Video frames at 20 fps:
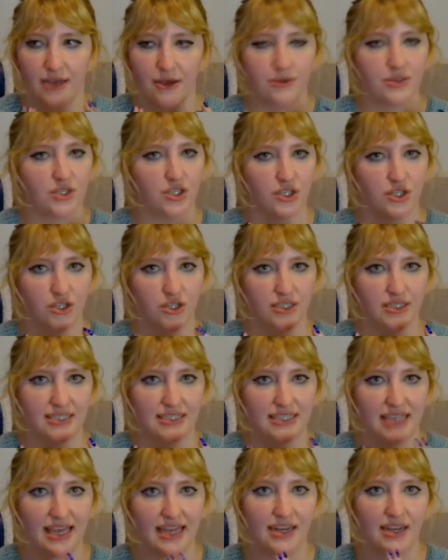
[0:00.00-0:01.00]
It was a good
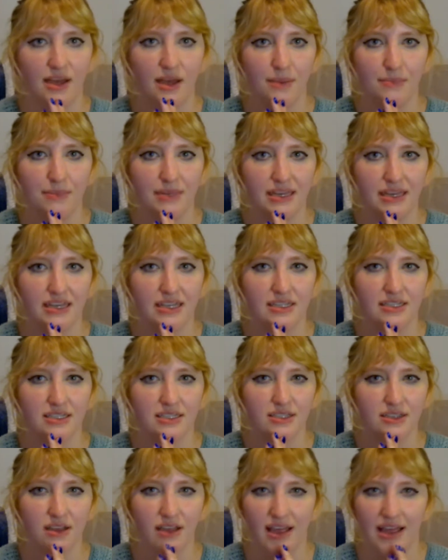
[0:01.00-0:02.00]
setup
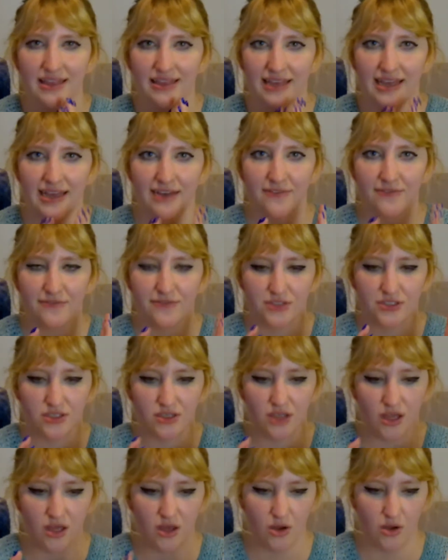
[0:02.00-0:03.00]
because it left
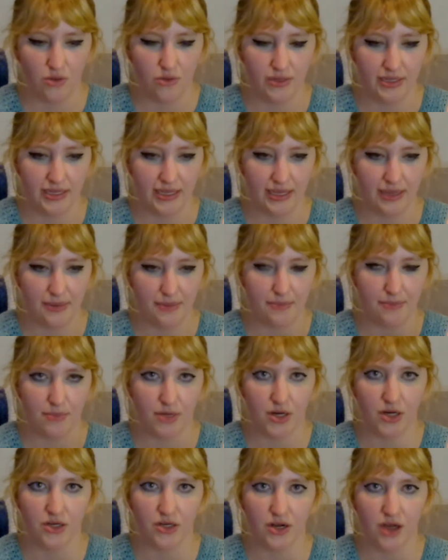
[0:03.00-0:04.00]
not only
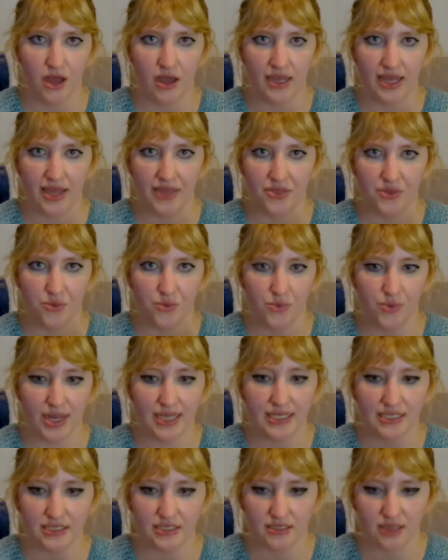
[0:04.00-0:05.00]
Murdoch and the
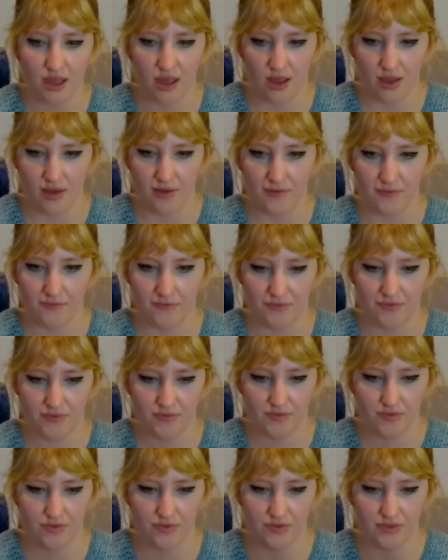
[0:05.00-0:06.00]
rest of
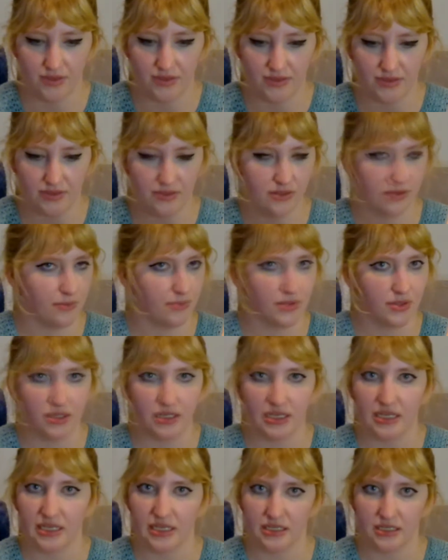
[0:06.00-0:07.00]
the
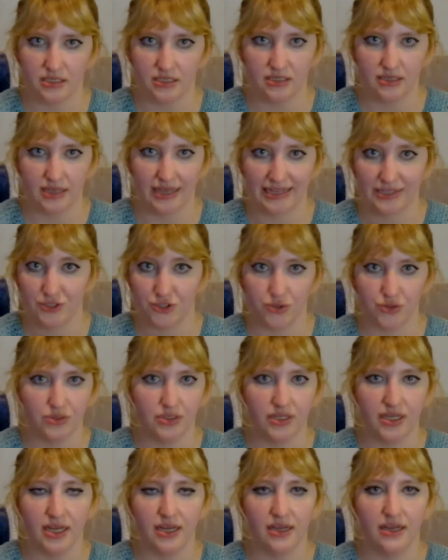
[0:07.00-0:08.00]
police and
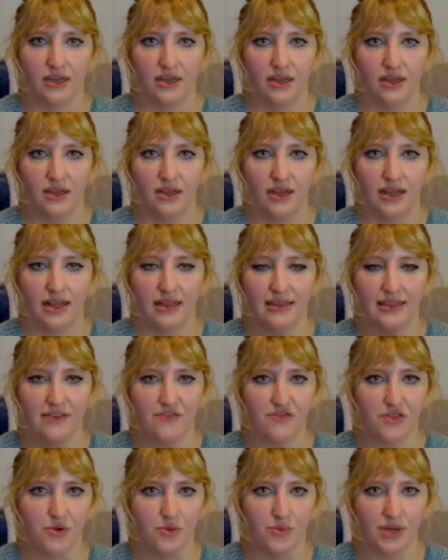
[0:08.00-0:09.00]
Julia, it
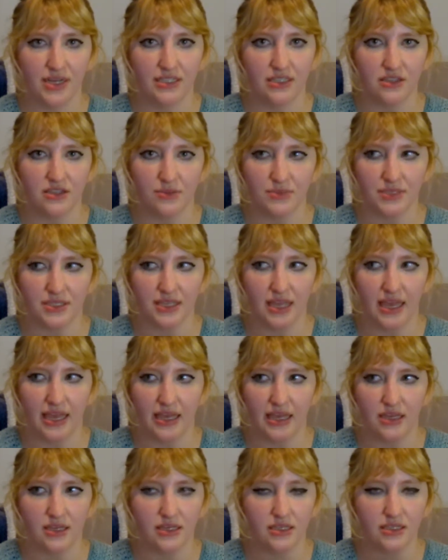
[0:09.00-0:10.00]
left the rest of them
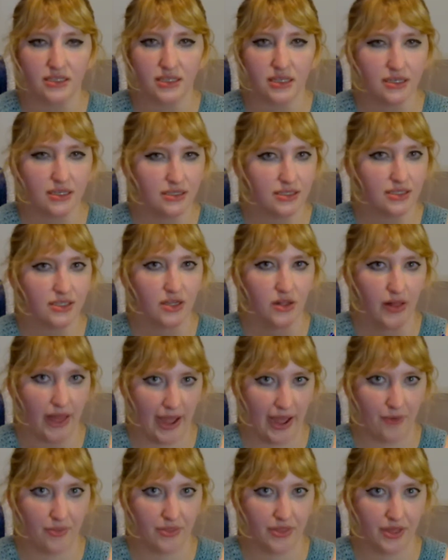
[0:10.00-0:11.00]
saying, is he still
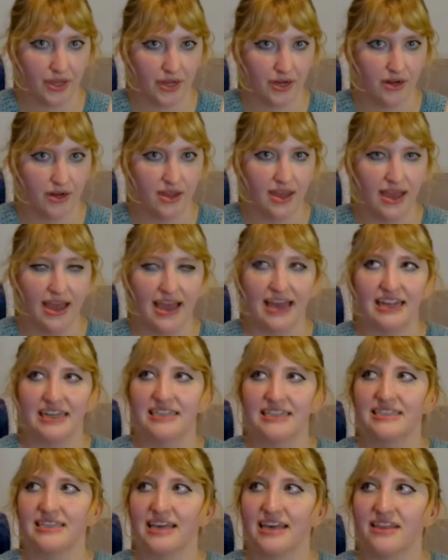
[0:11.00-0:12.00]
out there? And
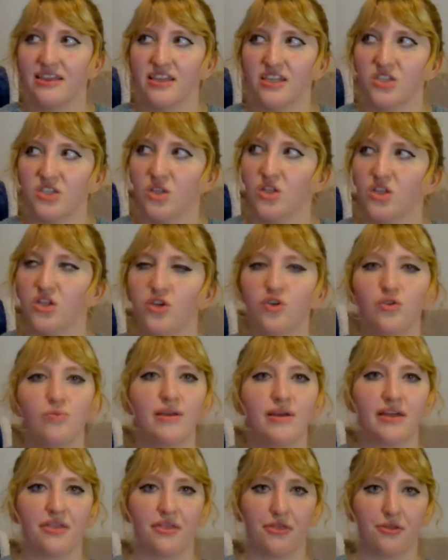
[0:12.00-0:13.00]
it's like this
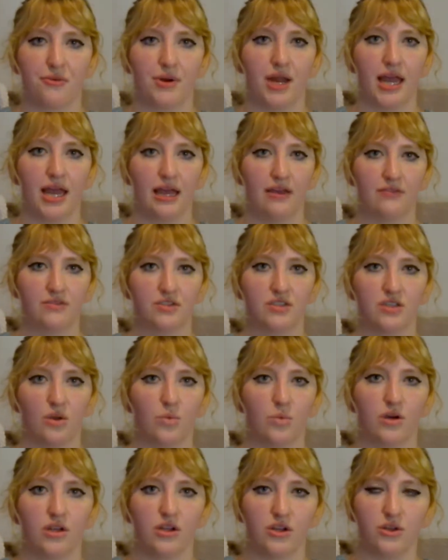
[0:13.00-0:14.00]
looming threat of
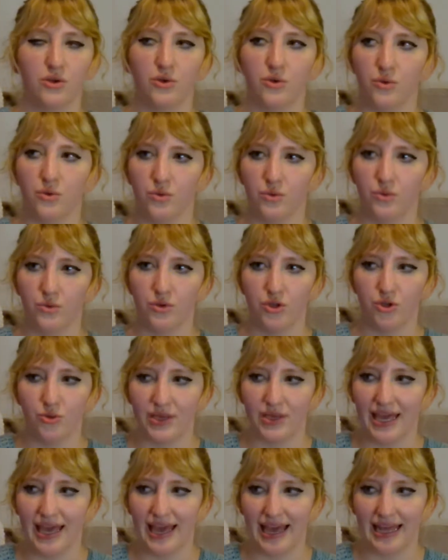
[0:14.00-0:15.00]
someone who you
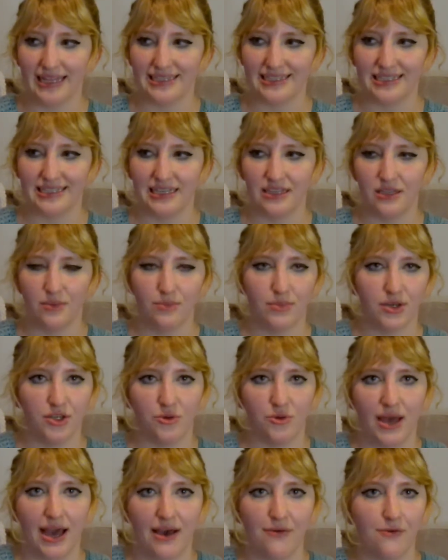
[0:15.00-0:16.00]
can't see them, but
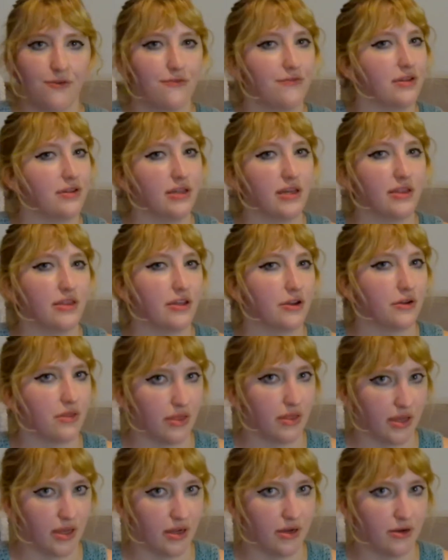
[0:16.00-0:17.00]
you have a feeling they're
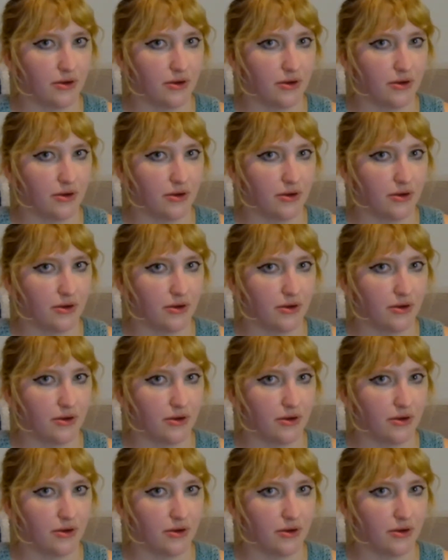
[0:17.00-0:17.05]
there.